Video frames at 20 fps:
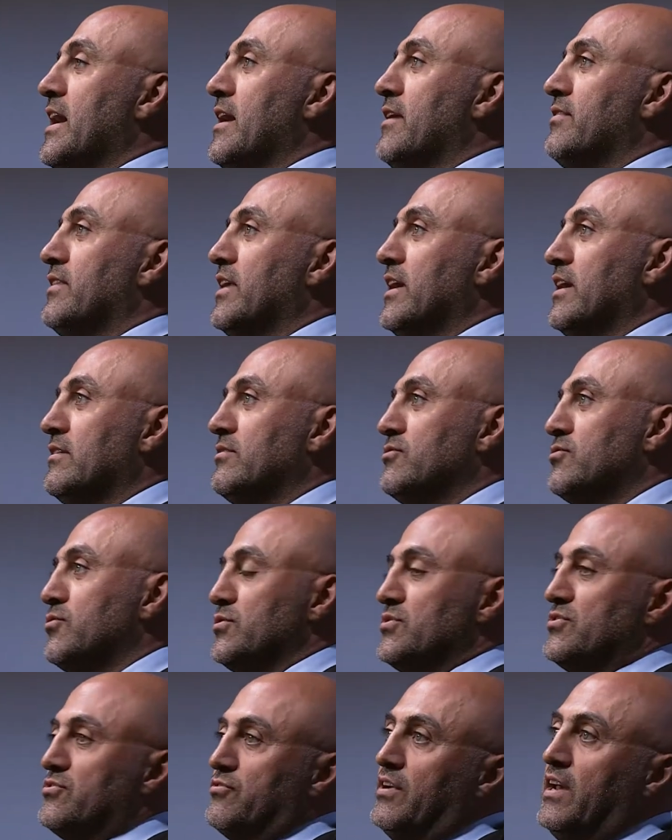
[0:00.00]
and then
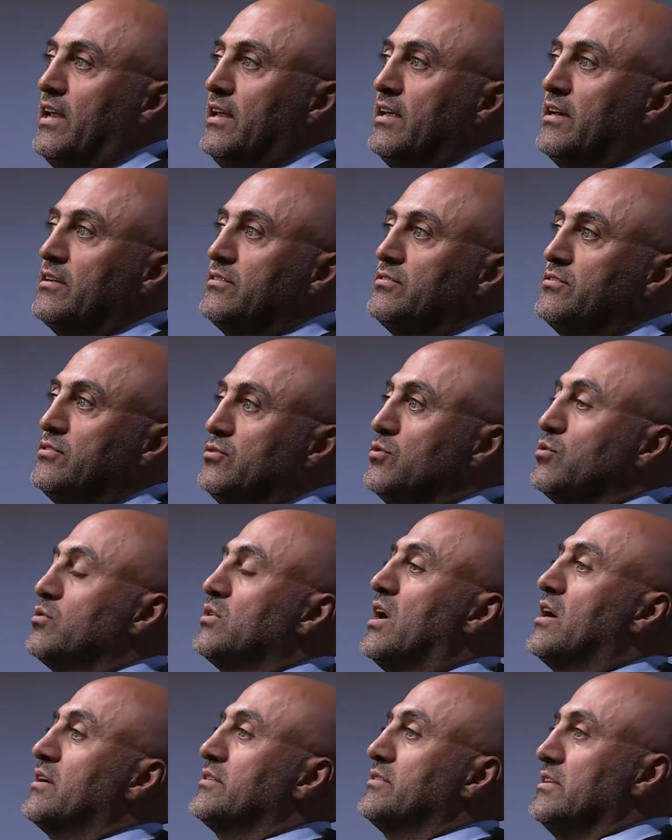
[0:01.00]
to Australia to do
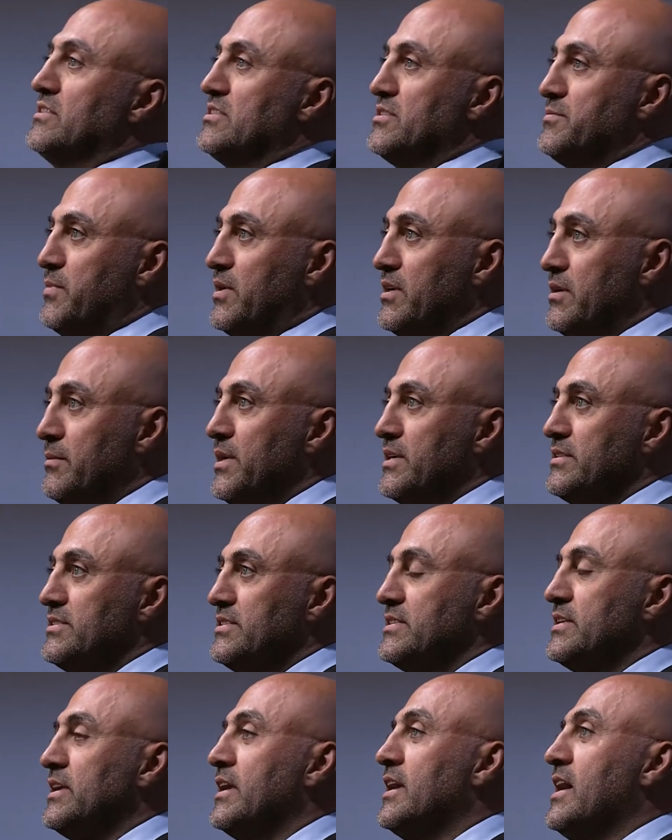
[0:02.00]
Carton's
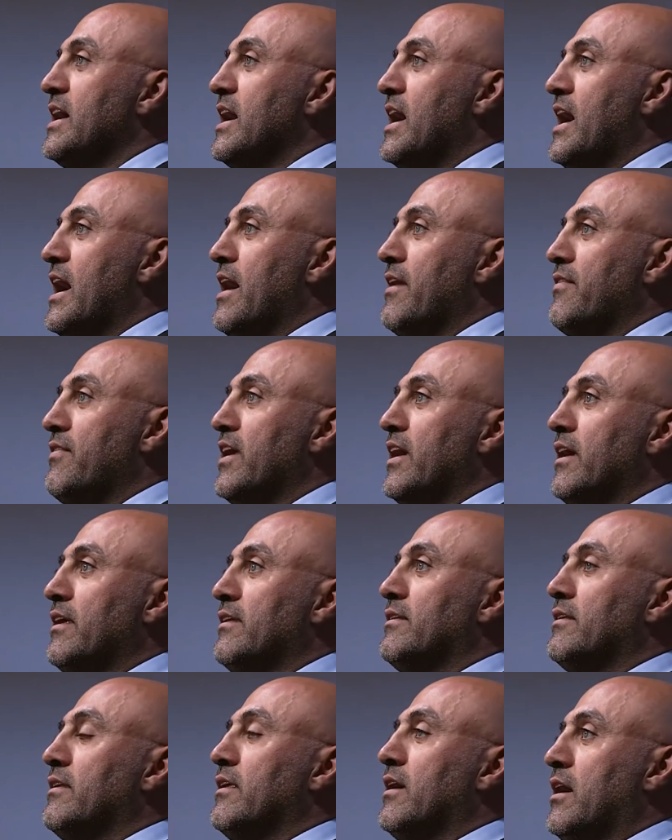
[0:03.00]
permits. And then,